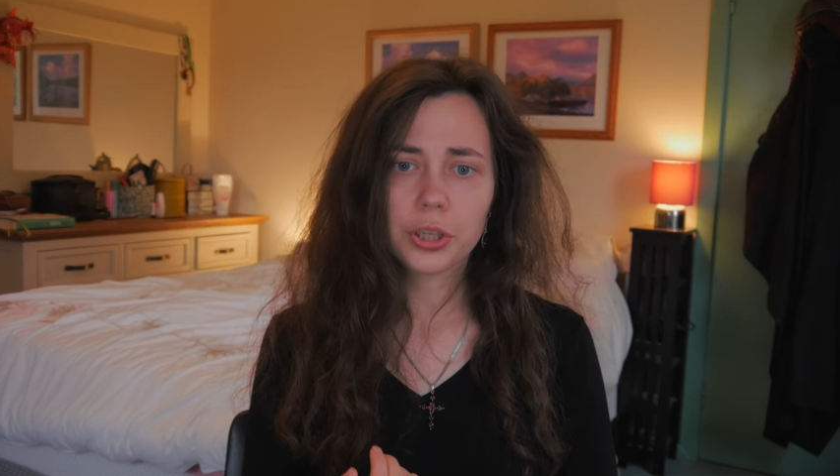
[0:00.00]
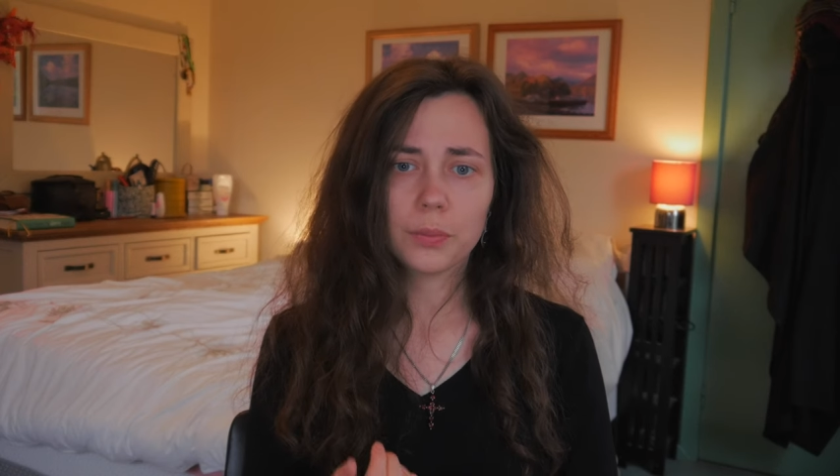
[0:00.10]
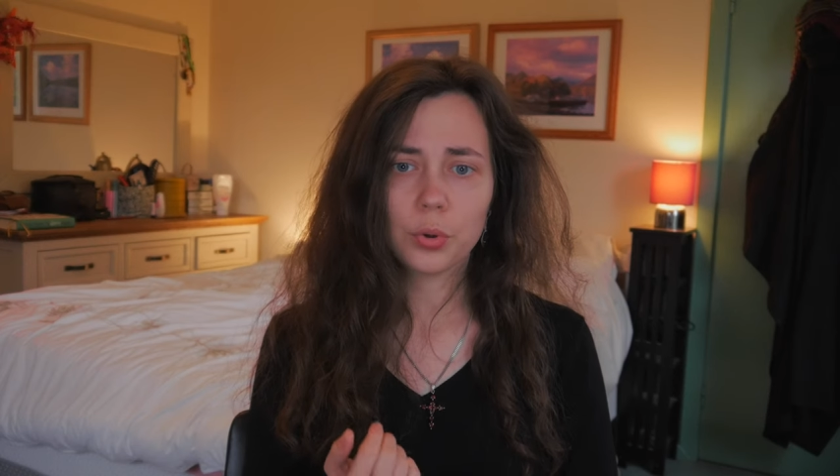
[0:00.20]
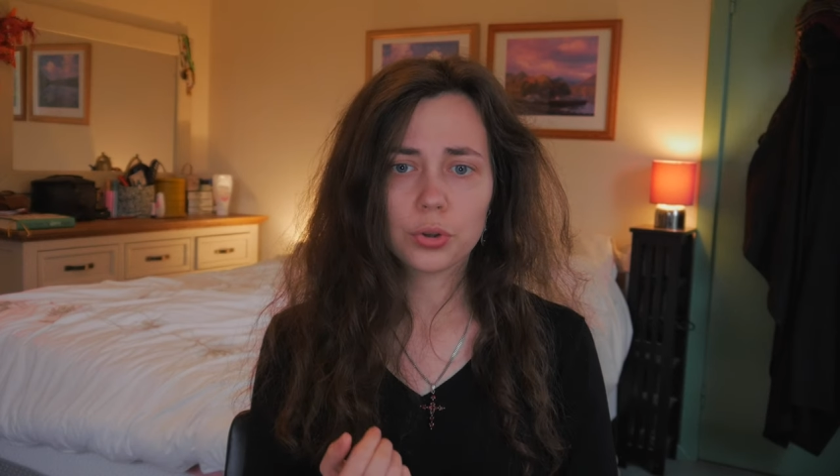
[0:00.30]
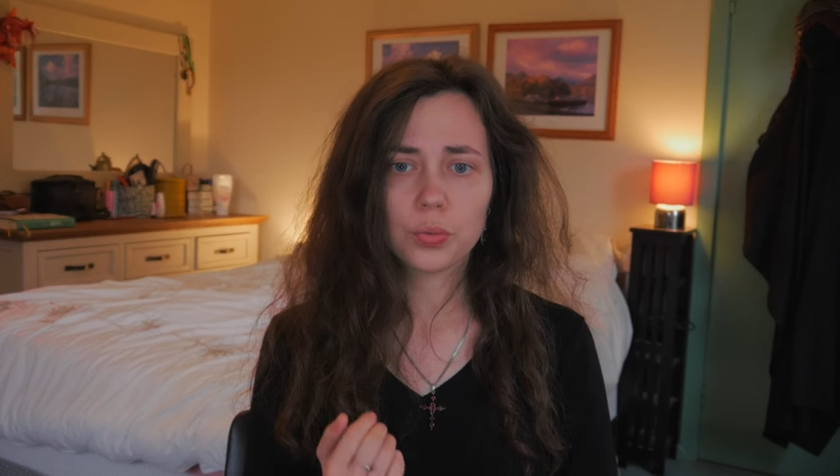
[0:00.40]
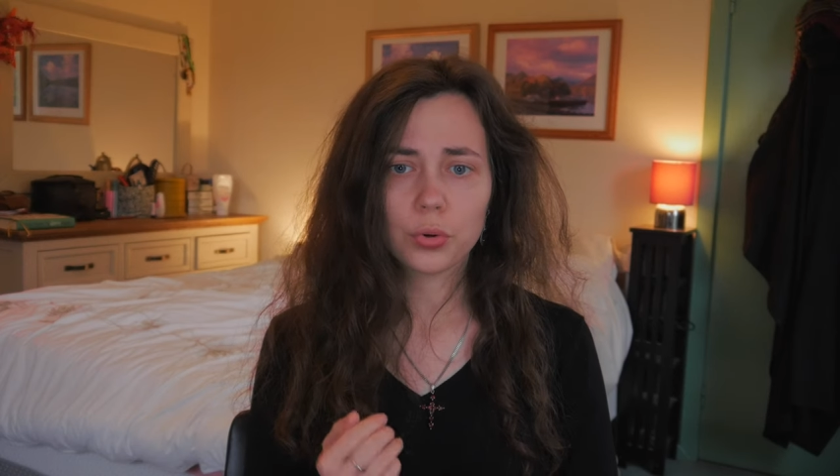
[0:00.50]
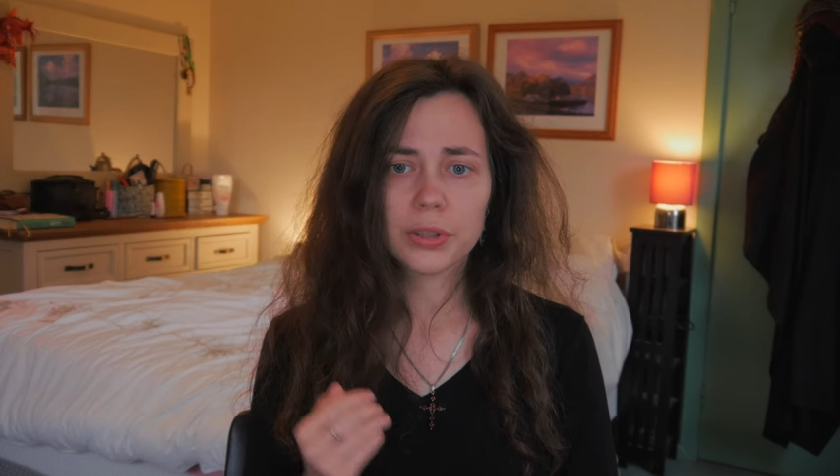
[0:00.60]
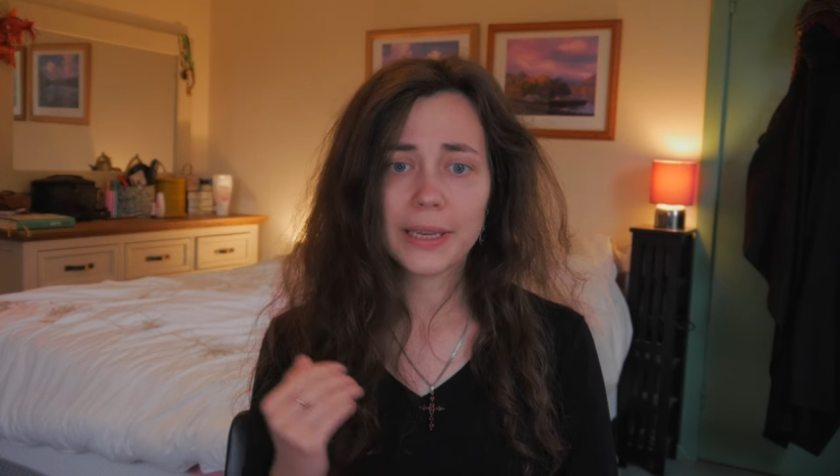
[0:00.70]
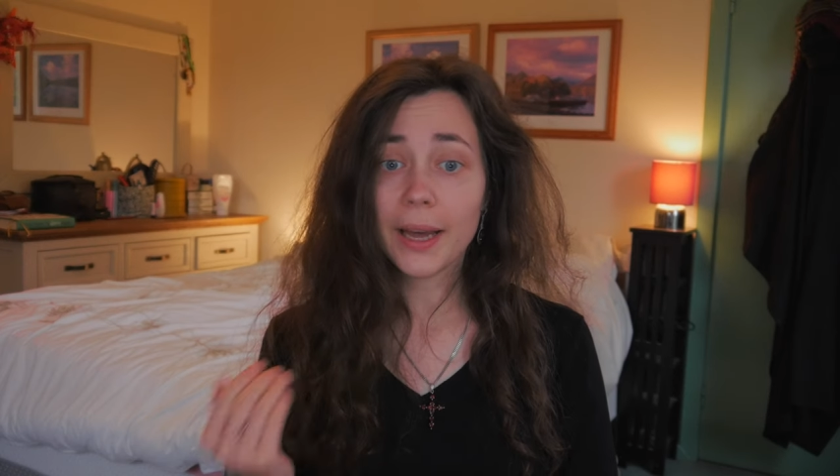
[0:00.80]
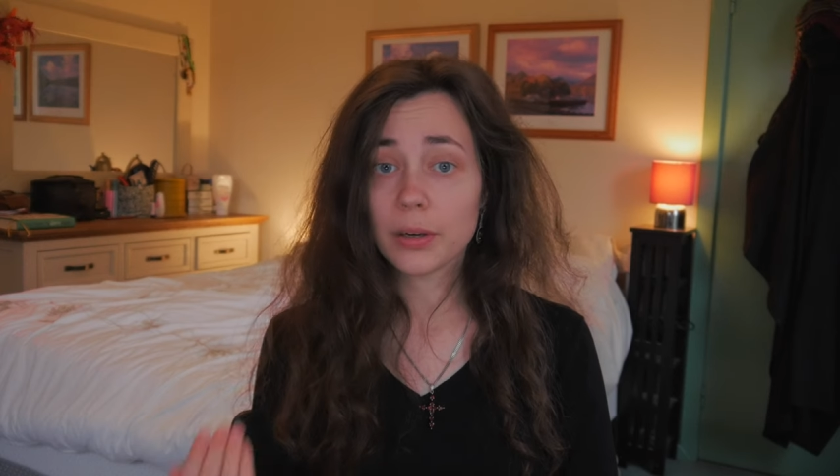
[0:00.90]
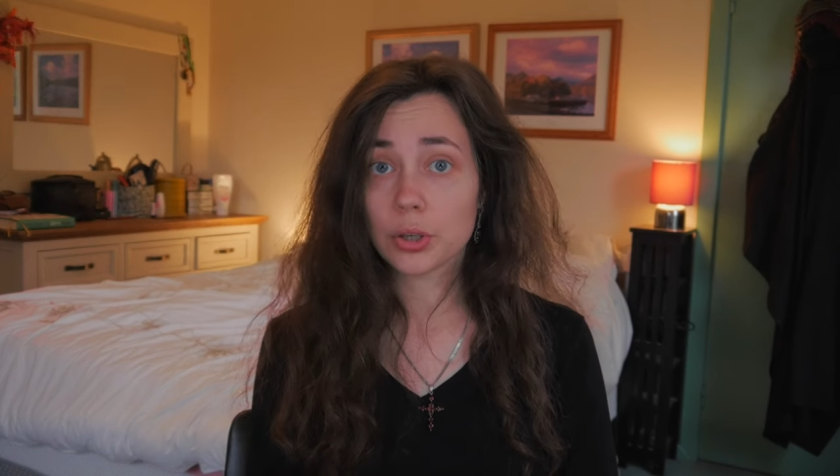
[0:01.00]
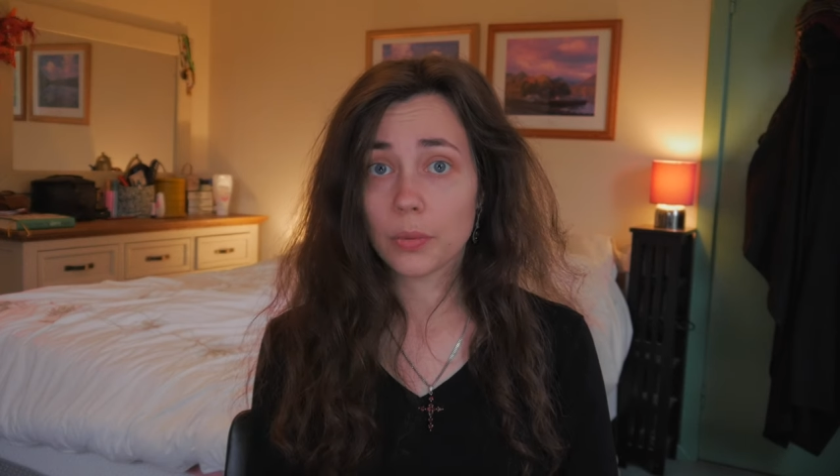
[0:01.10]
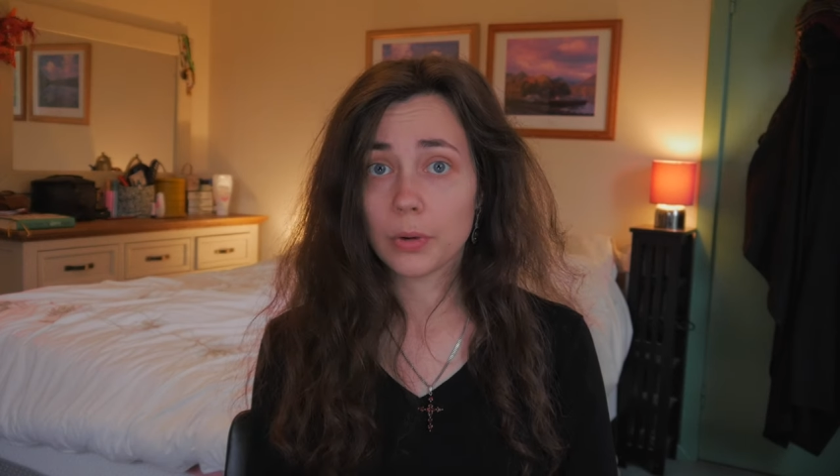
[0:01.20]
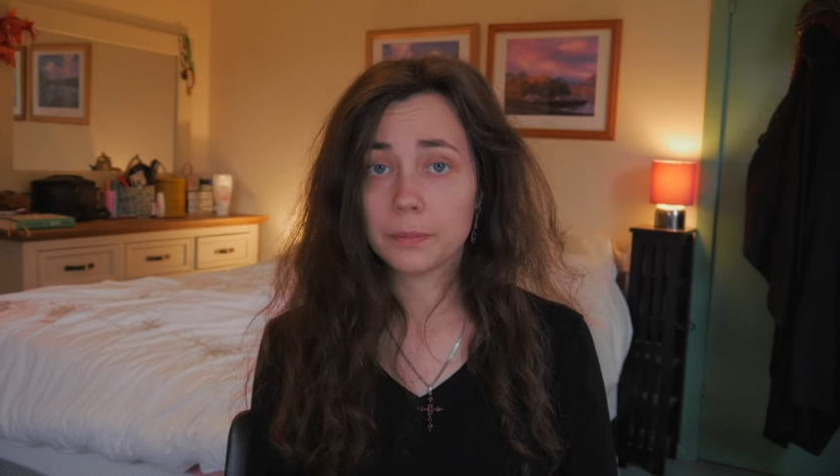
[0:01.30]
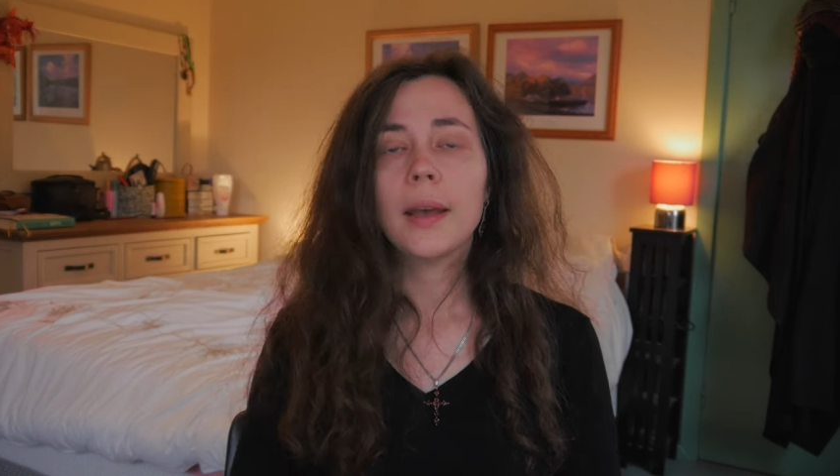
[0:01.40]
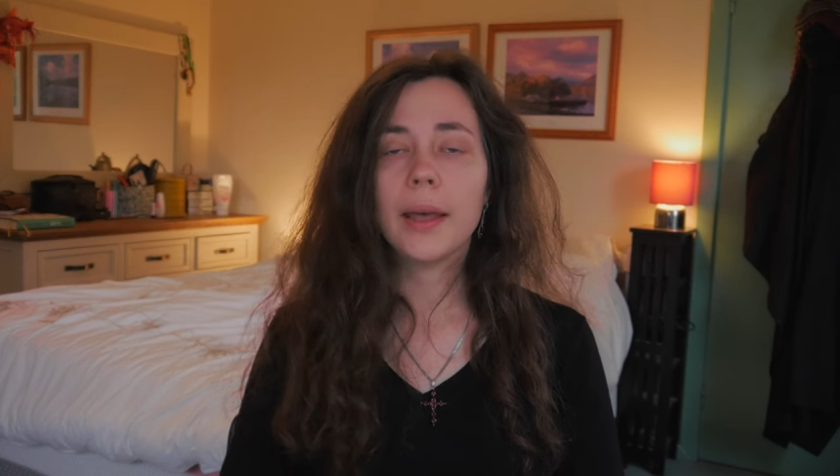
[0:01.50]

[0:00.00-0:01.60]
it more towards the adult genre.